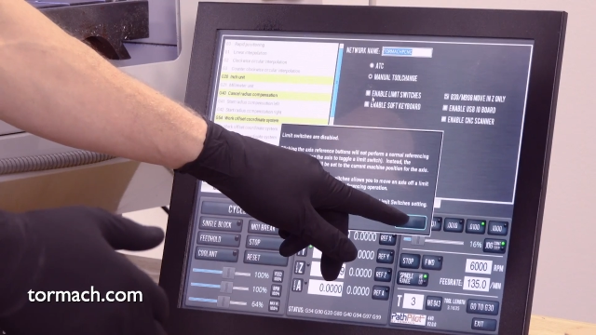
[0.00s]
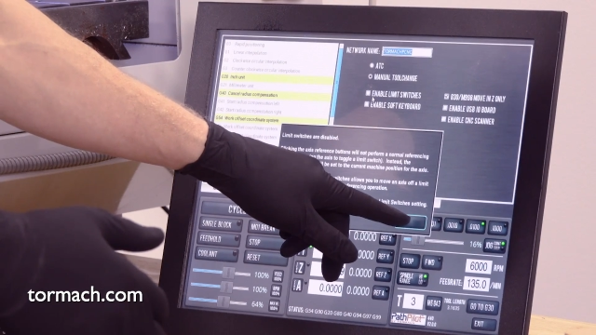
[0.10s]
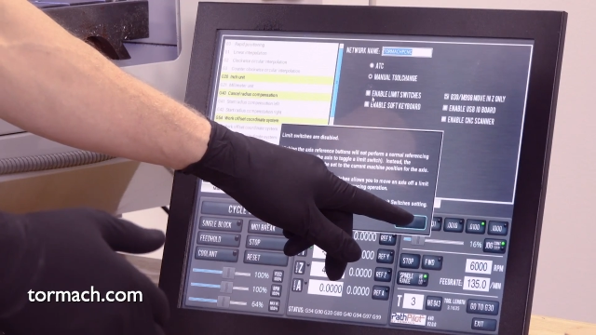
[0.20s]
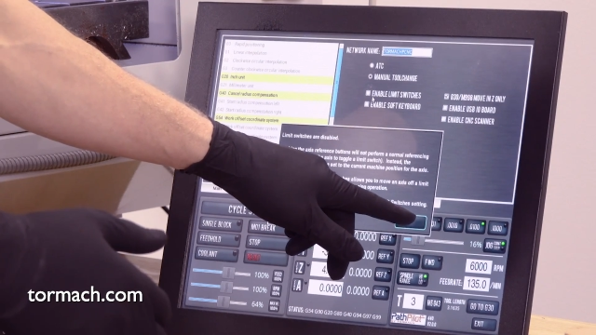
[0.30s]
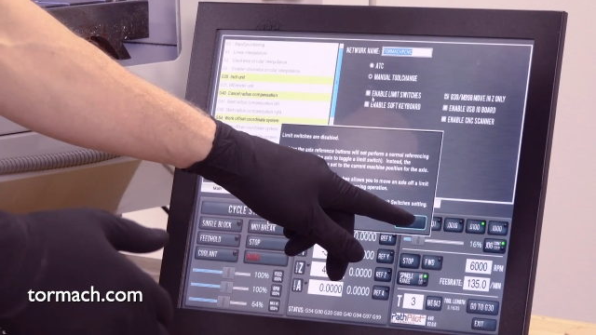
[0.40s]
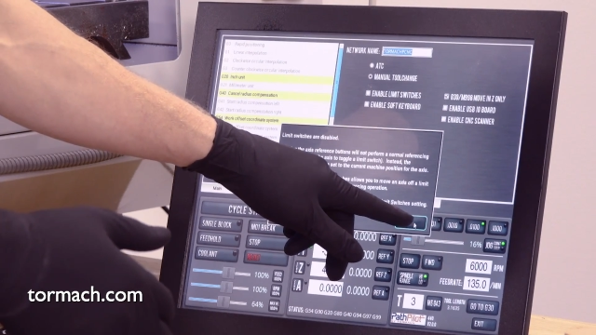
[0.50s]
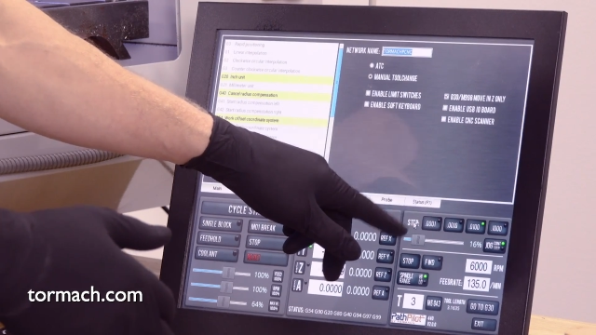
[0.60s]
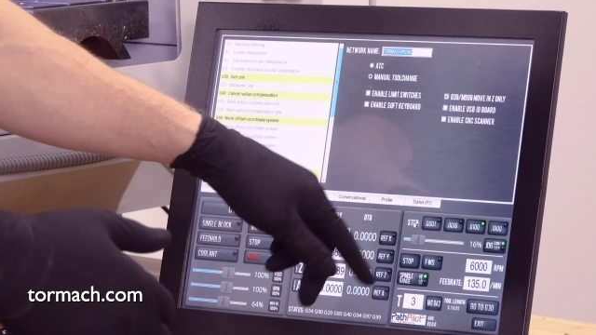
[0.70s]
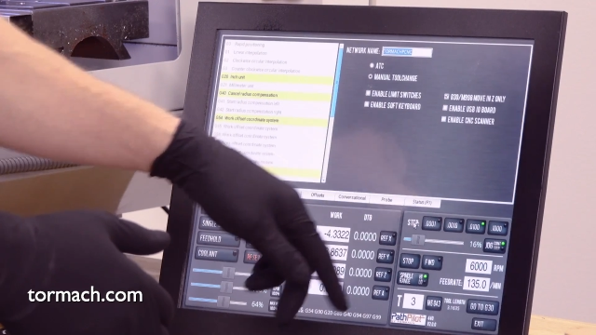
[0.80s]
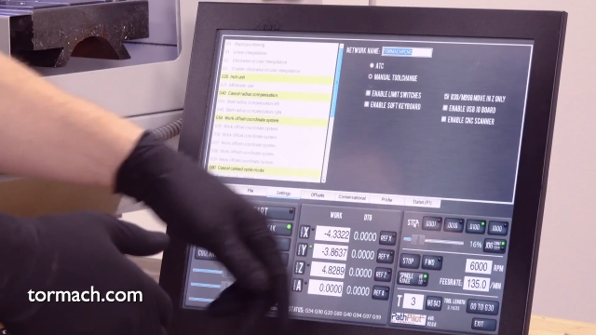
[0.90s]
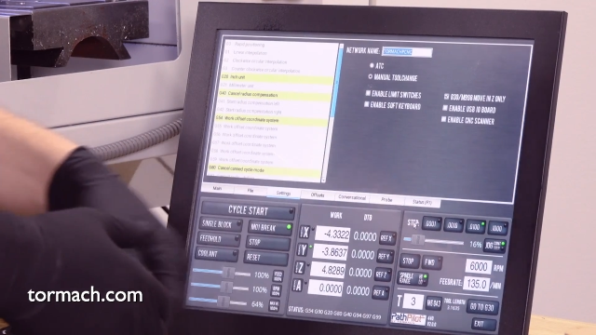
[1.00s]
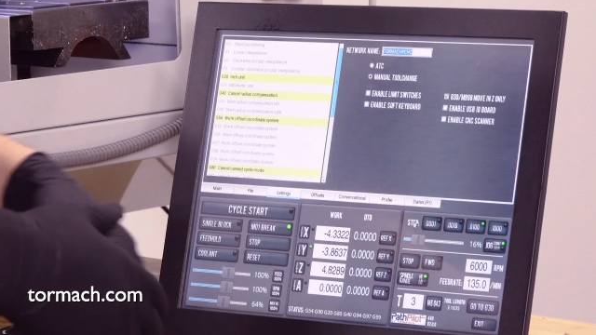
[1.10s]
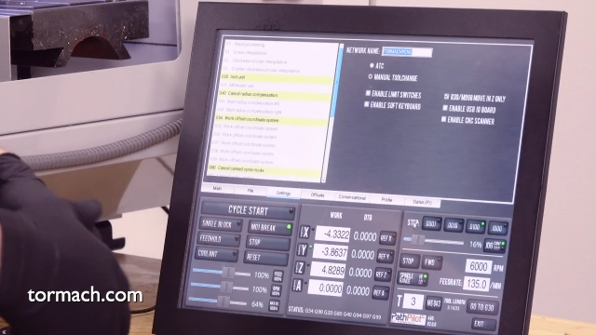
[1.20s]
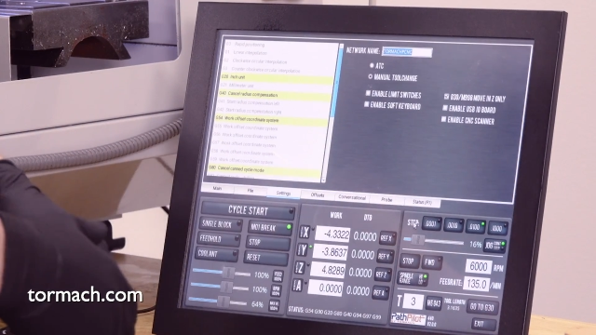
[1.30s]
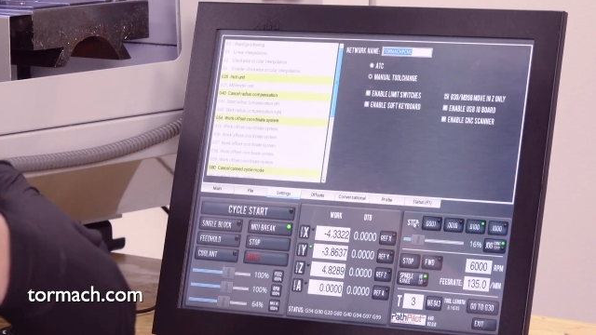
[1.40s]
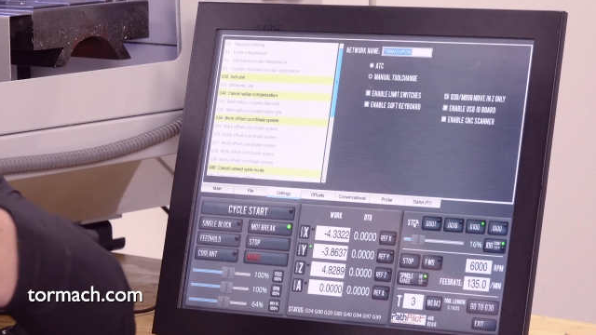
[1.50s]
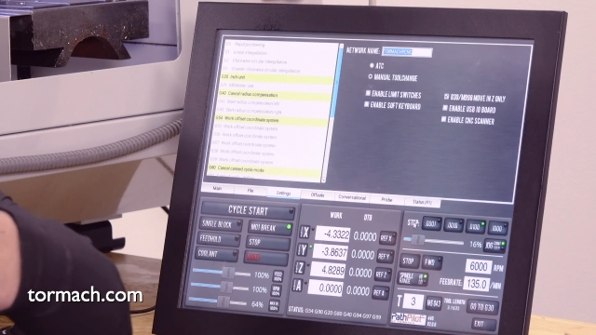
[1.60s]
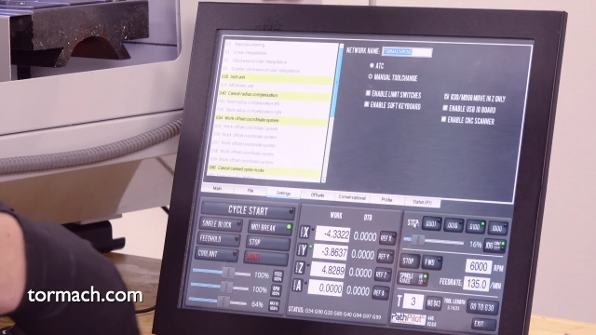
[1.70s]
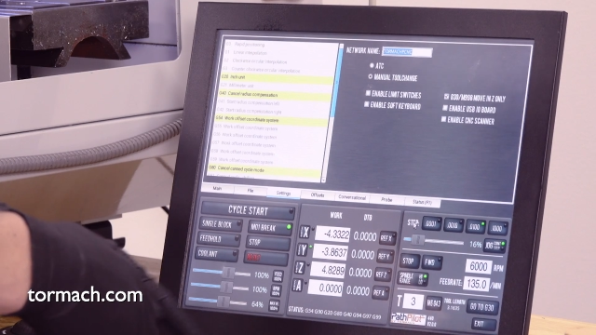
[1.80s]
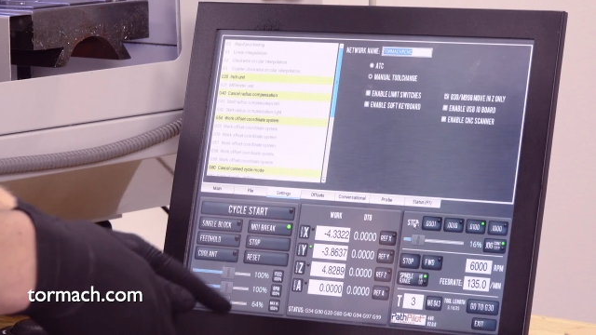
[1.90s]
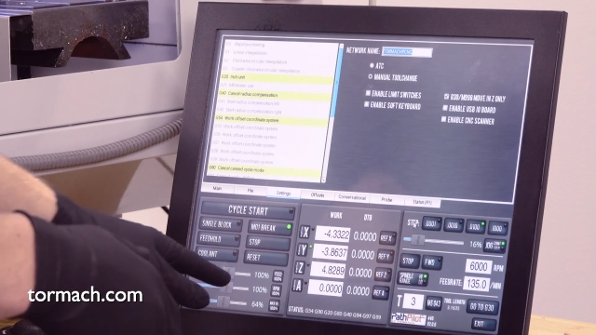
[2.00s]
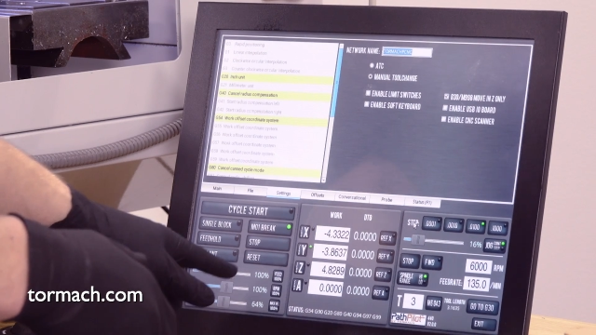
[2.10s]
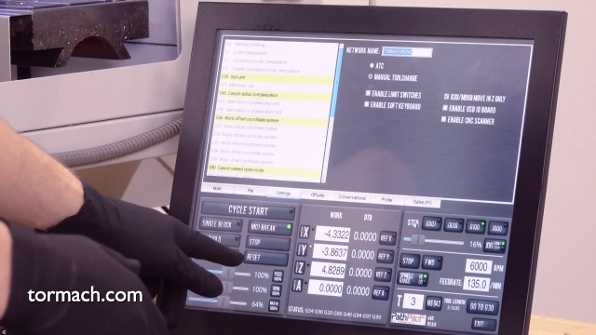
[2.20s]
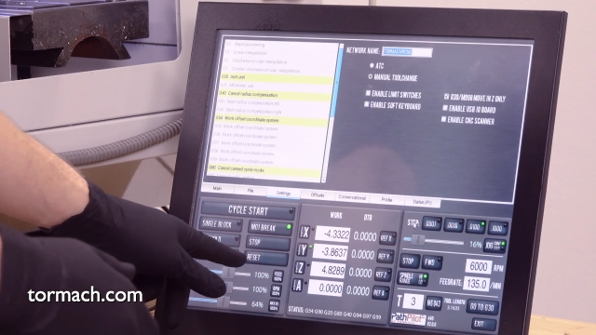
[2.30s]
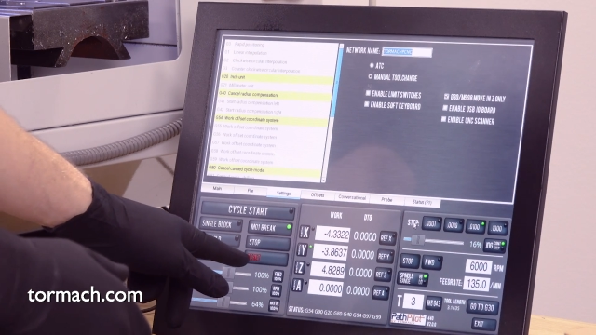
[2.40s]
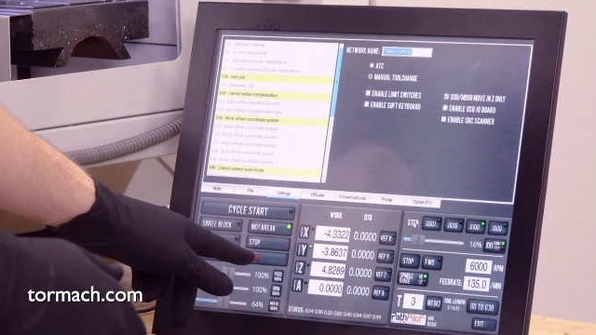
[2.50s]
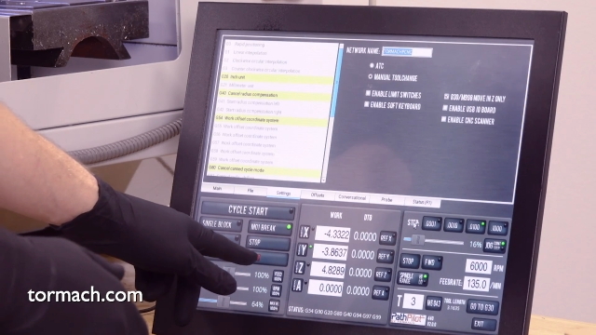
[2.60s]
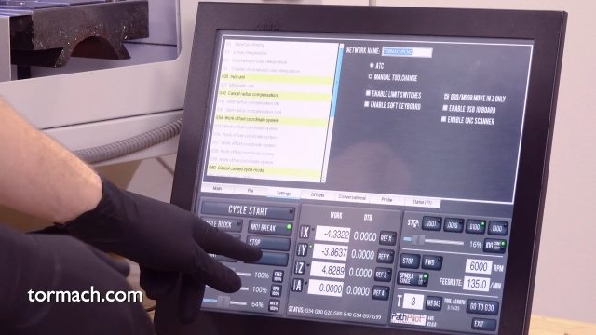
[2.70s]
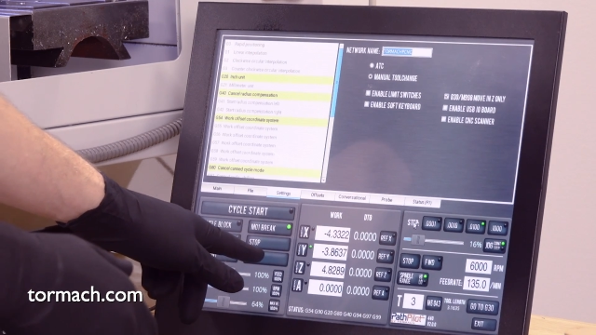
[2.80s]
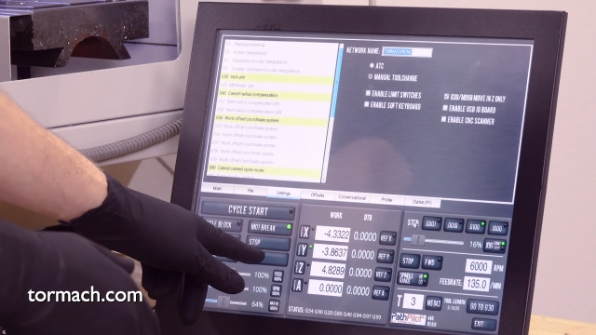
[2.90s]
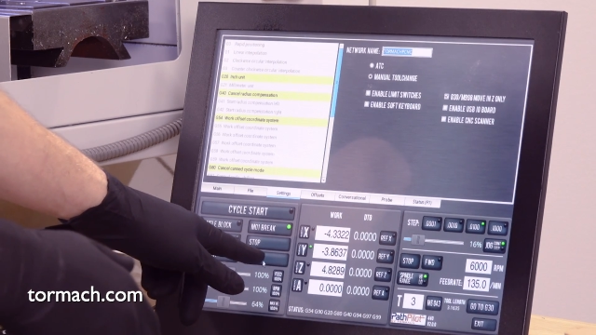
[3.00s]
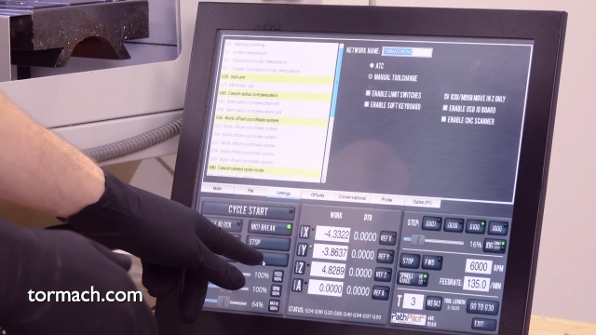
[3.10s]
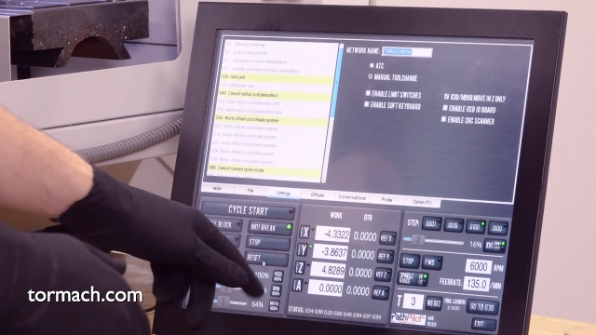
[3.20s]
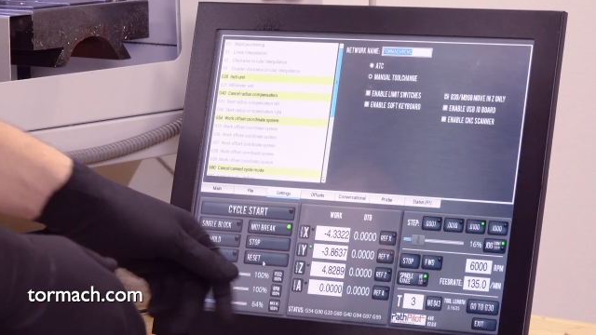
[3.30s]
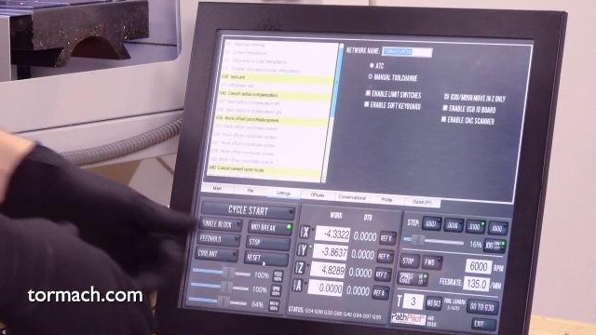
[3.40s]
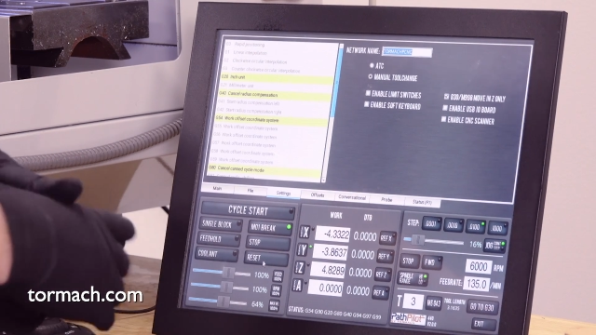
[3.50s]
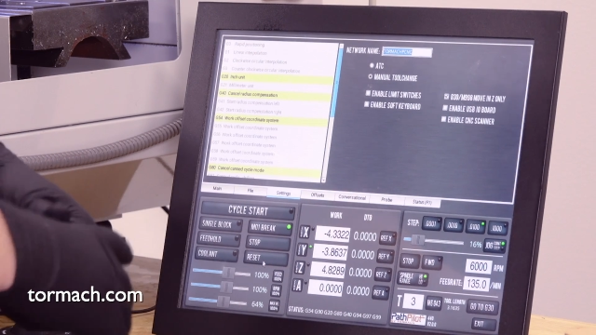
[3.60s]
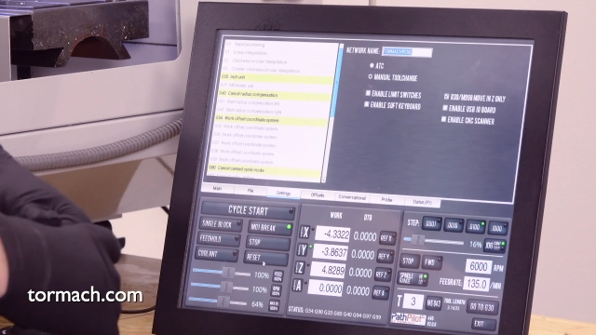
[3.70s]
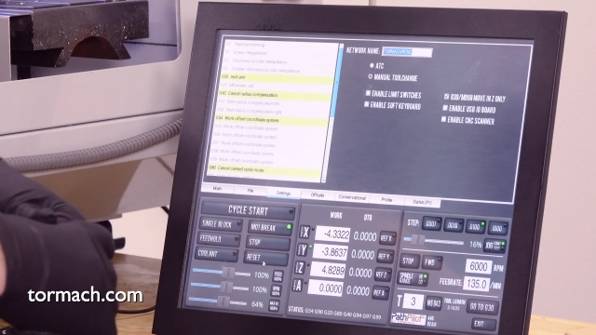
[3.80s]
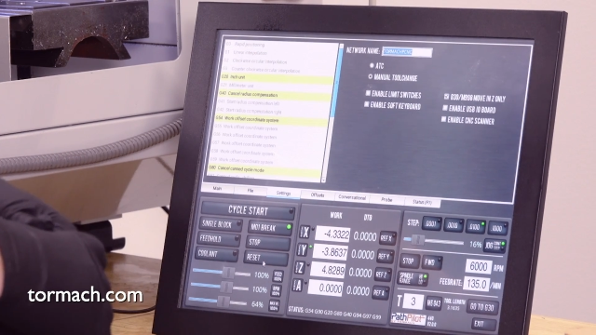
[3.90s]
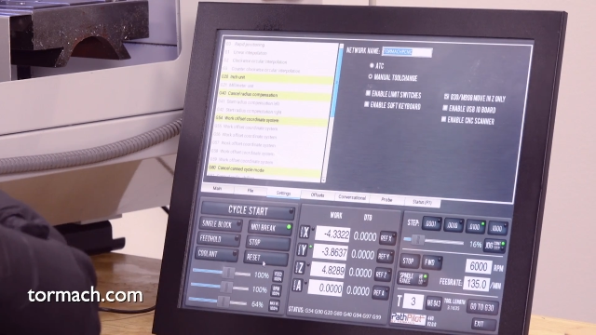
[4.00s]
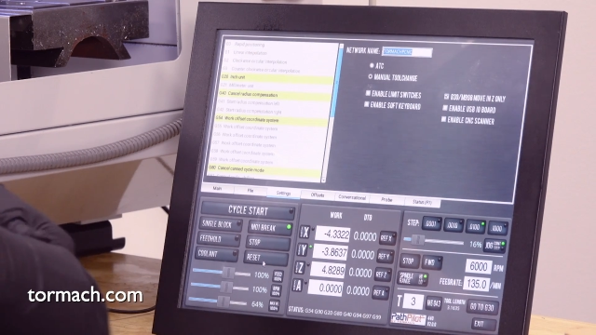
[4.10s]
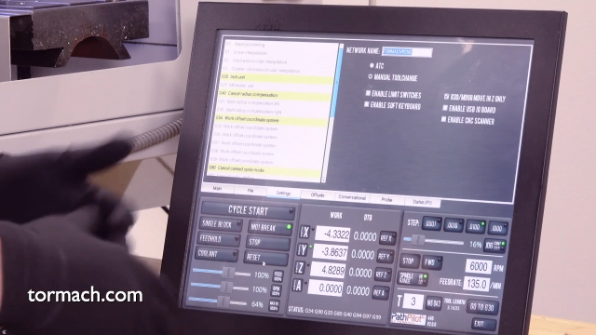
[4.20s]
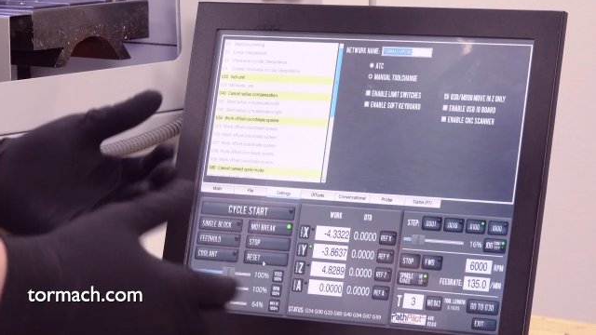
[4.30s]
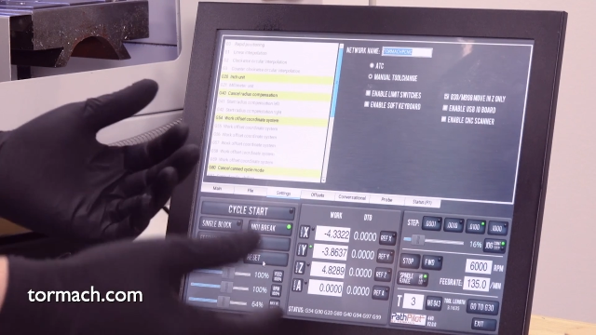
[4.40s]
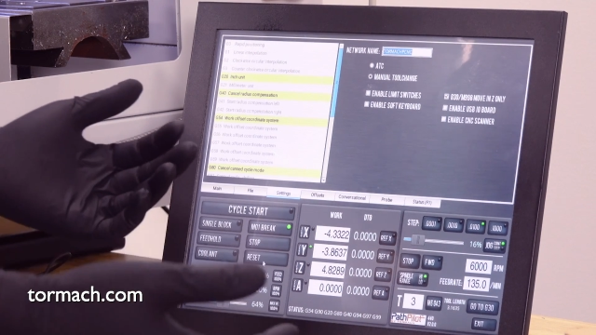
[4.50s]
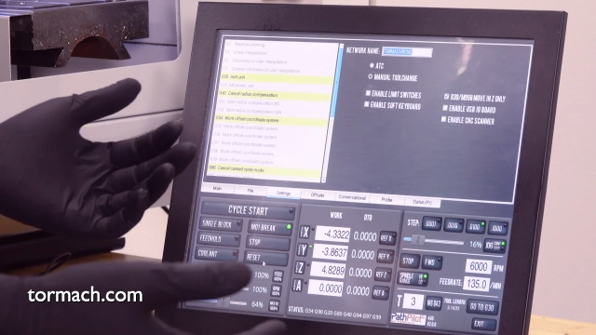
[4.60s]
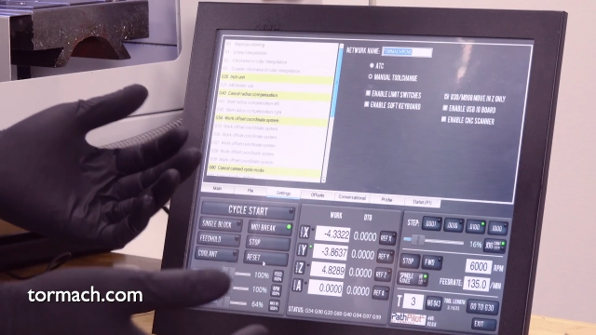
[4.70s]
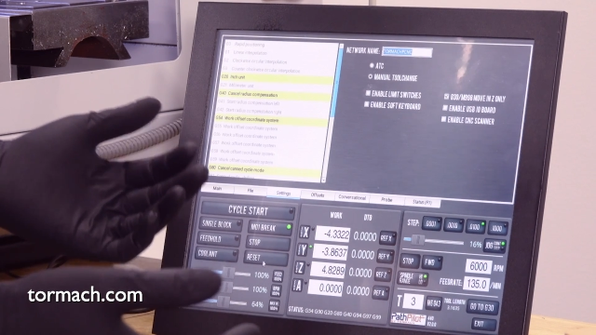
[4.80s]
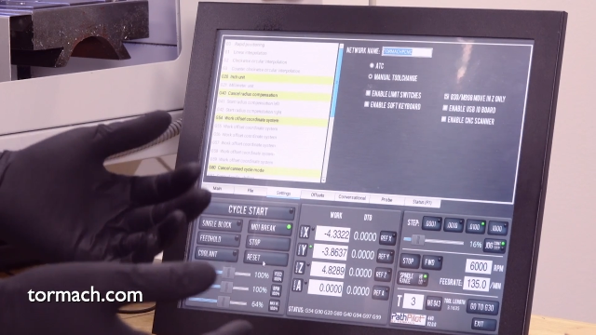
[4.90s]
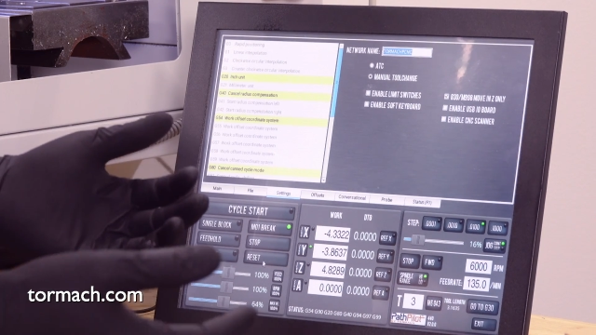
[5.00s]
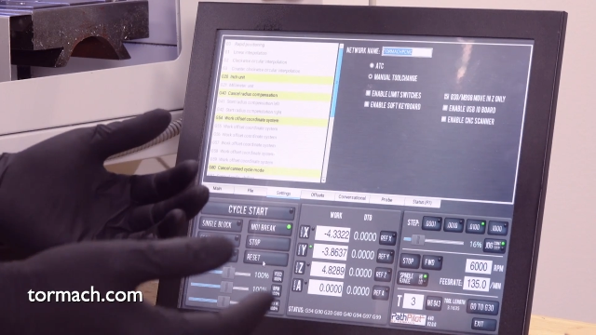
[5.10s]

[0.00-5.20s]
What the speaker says: No face is visible, so there are no lips to read.